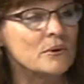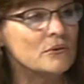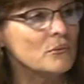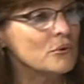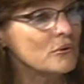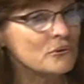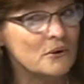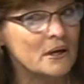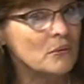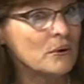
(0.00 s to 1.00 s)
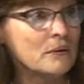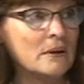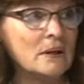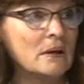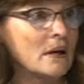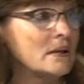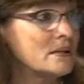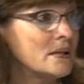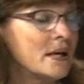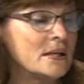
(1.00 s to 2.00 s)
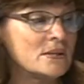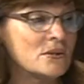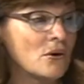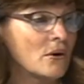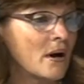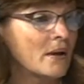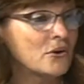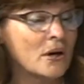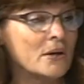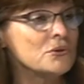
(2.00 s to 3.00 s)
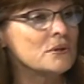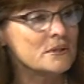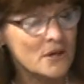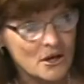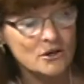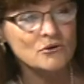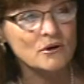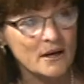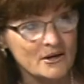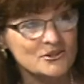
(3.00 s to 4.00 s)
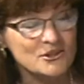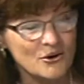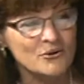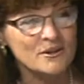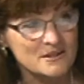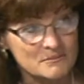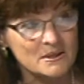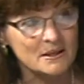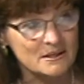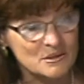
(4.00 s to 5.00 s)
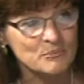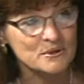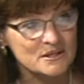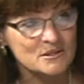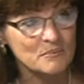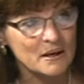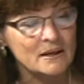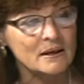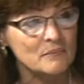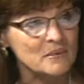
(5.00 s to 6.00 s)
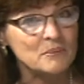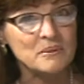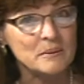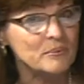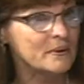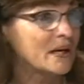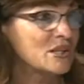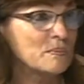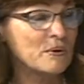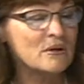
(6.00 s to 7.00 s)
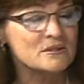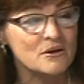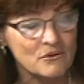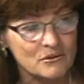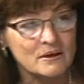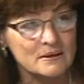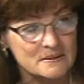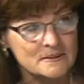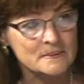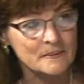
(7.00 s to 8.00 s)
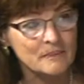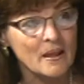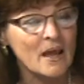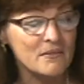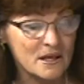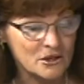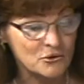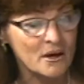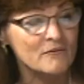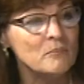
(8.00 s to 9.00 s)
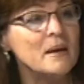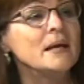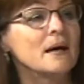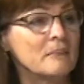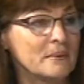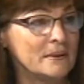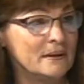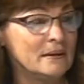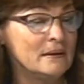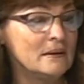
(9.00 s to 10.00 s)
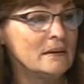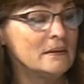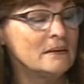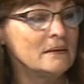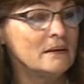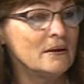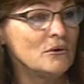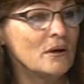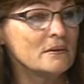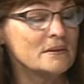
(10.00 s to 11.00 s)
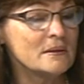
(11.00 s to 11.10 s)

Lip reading: in the world or anywhere in the United States or other countries, you can actually go to these meetings and participate and meet people and experience other things. And then you have a makeup, and you get